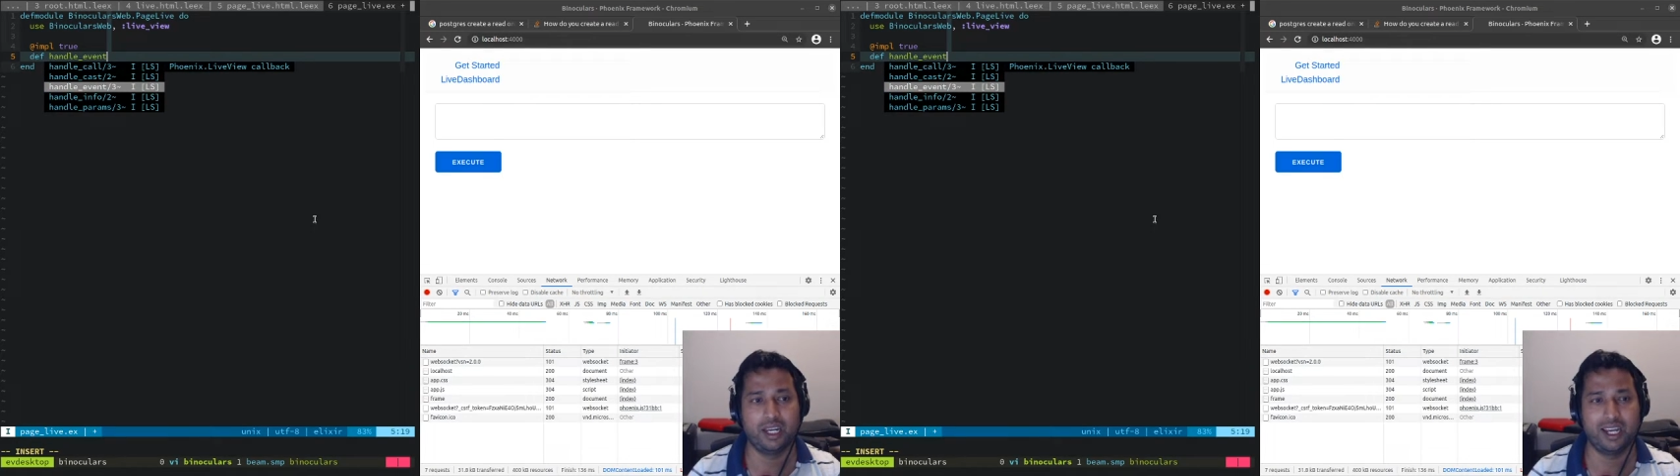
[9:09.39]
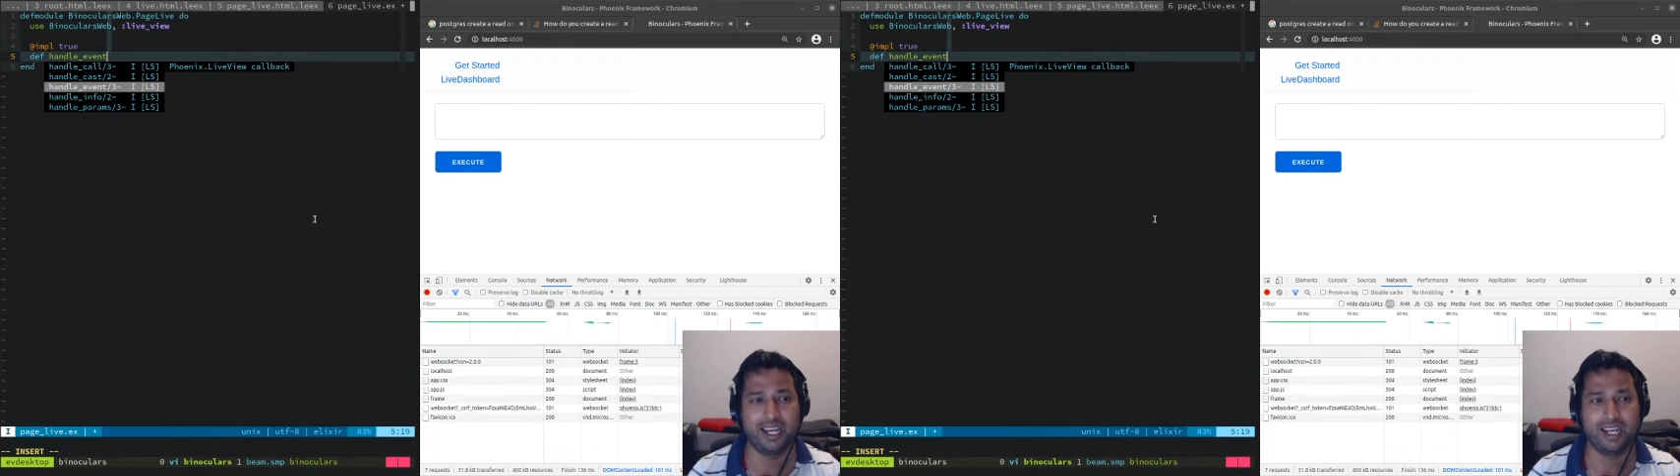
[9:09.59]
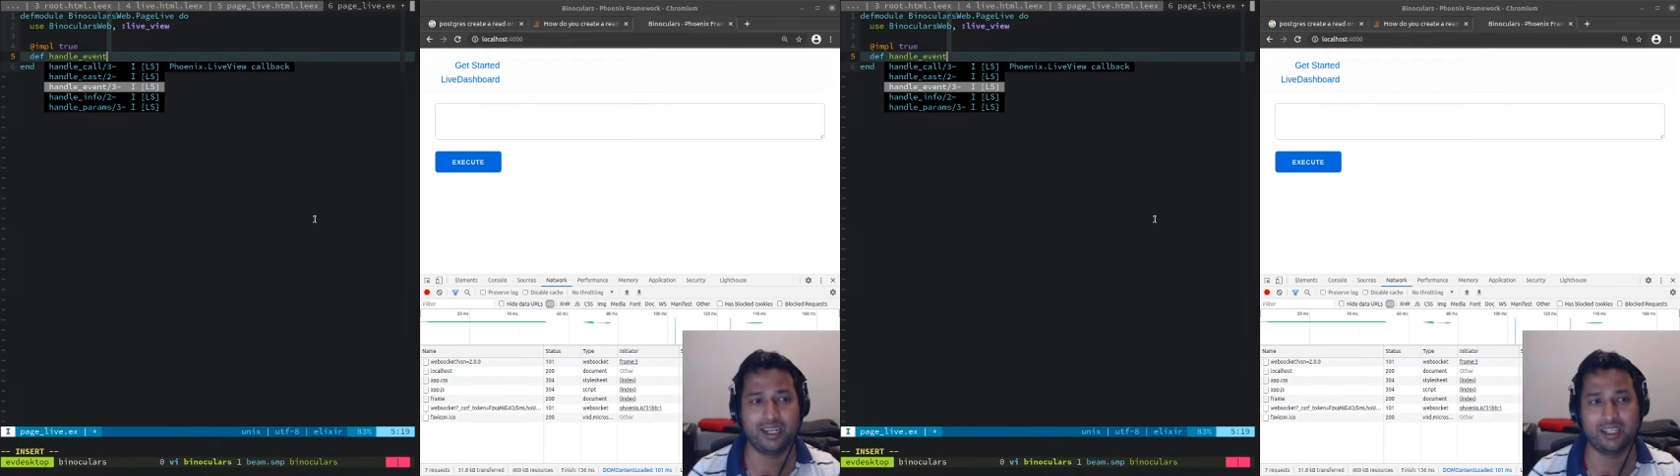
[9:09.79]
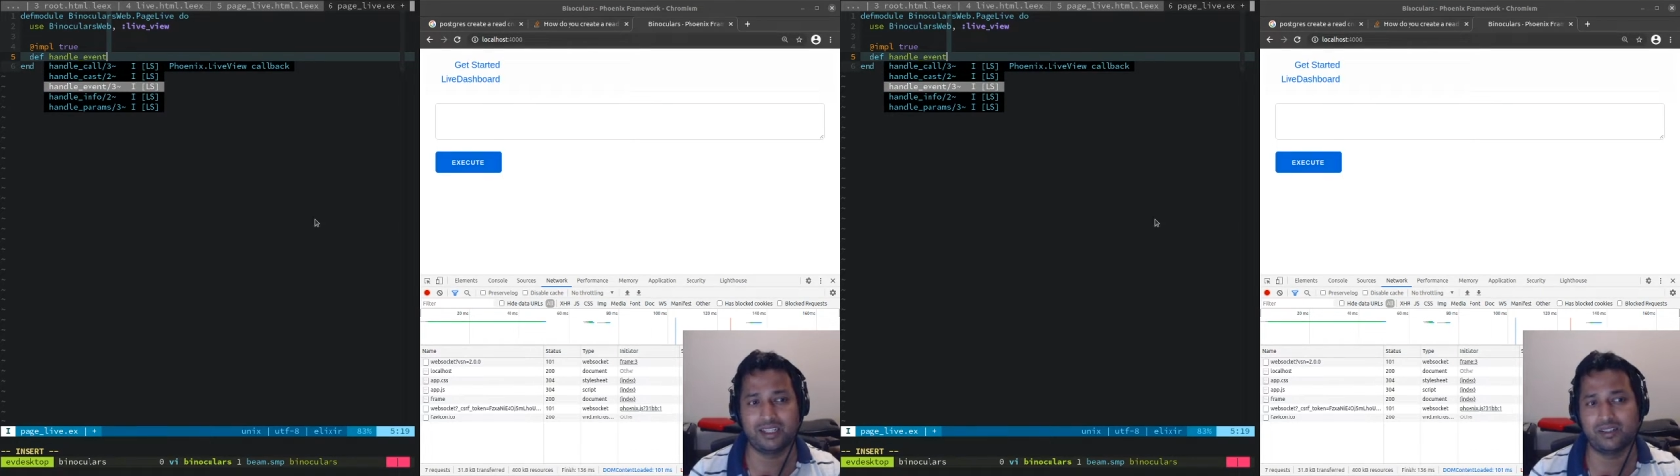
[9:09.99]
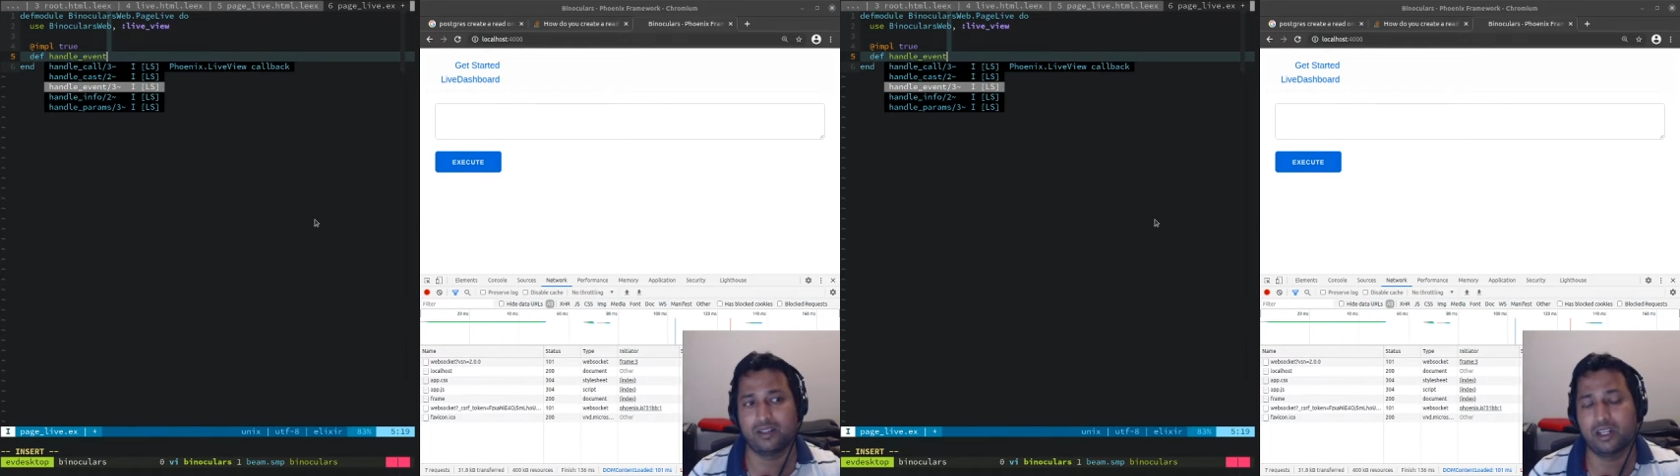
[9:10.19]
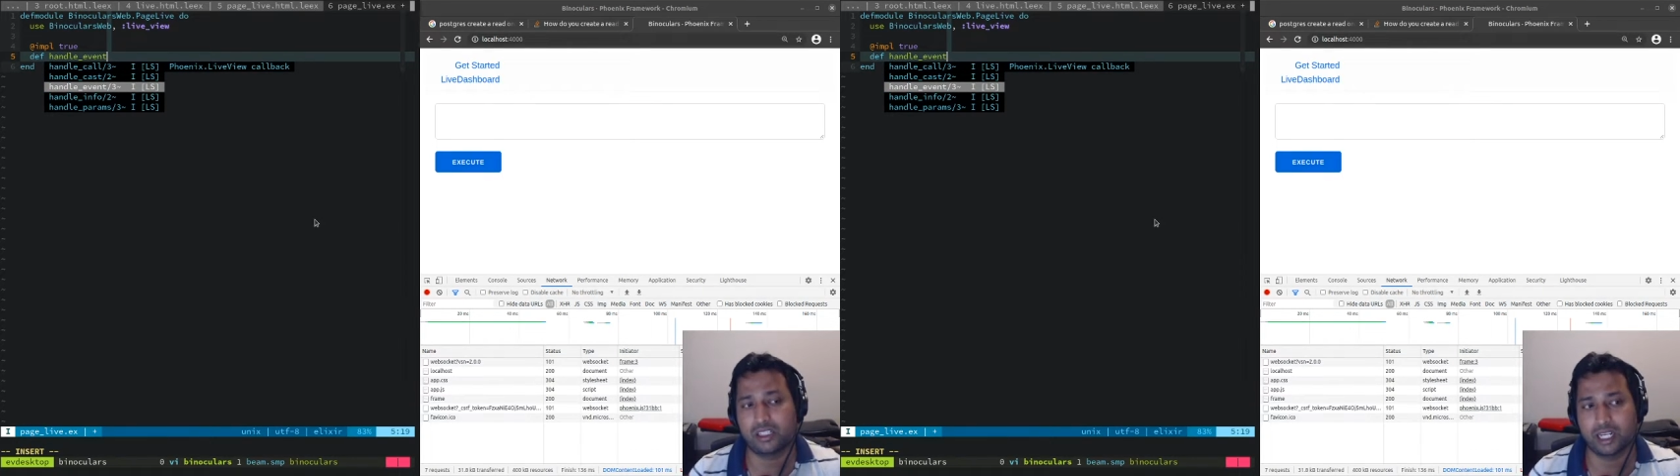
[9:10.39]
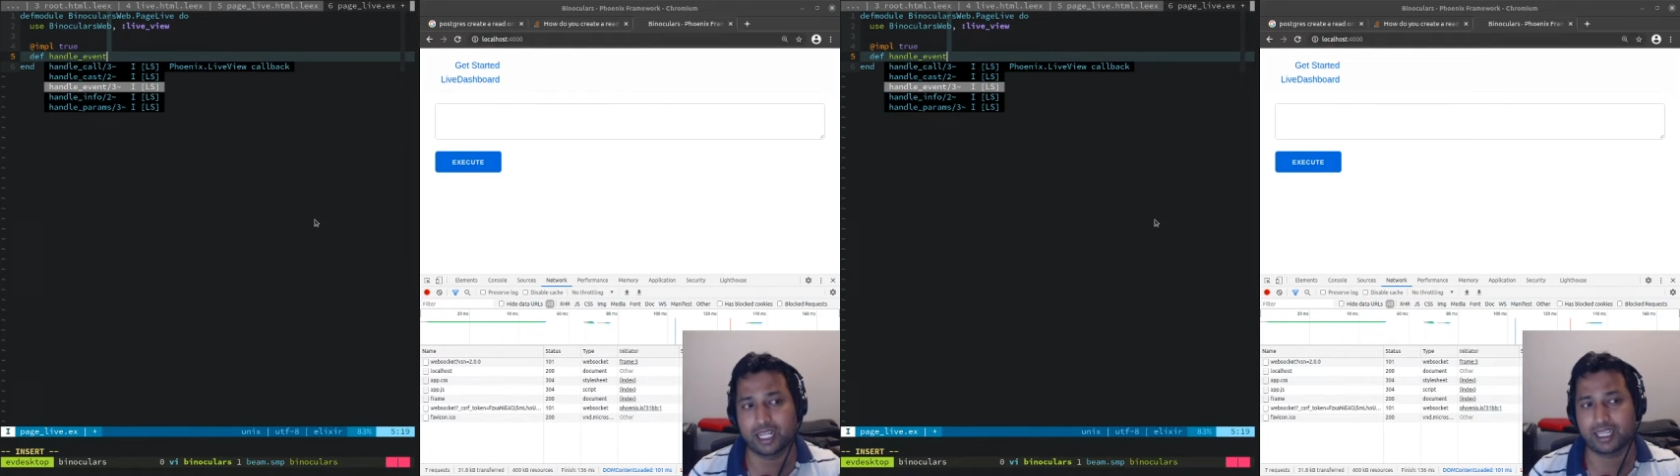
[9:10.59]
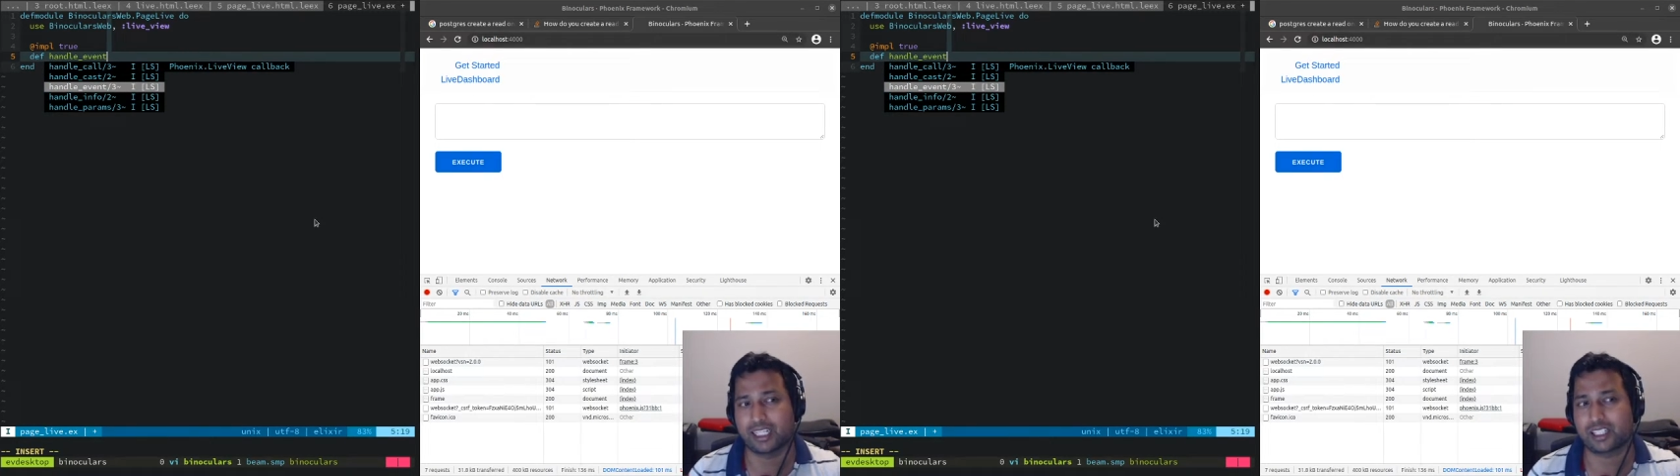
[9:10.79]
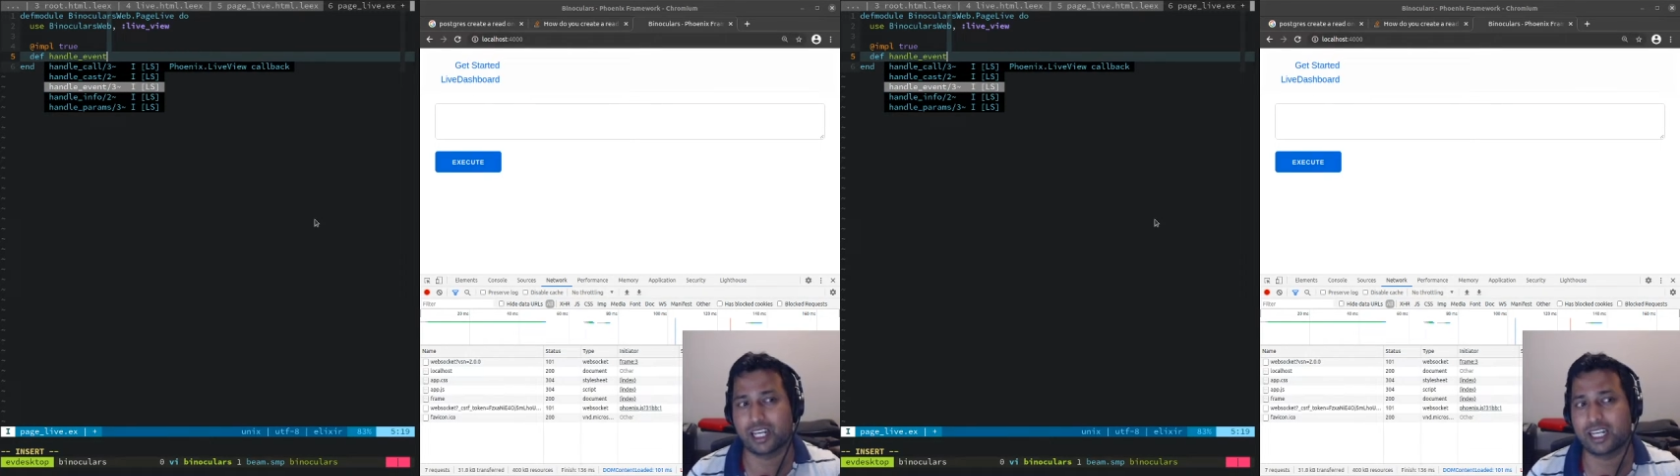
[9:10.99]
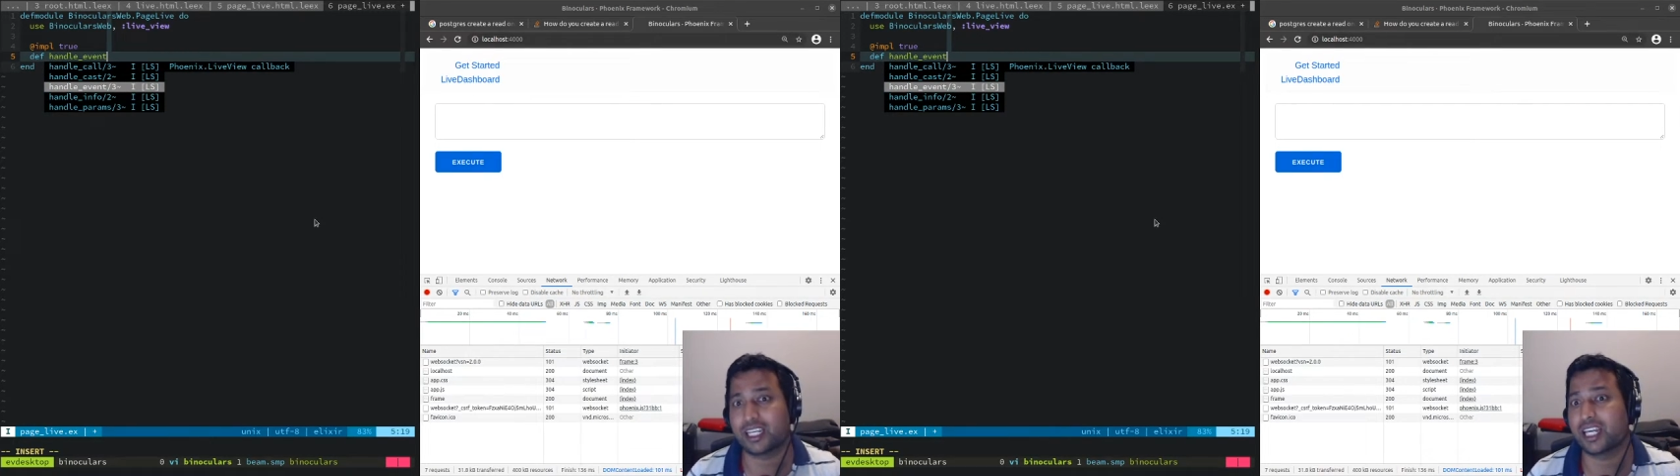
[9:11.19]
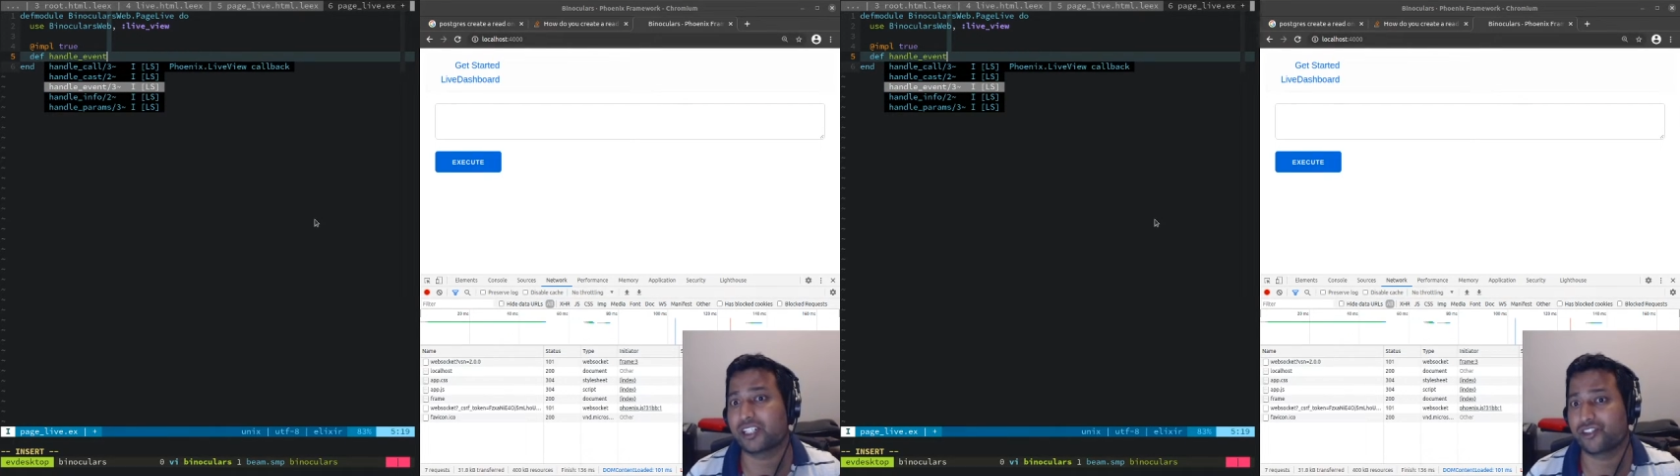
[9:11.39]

and looks like this guy takes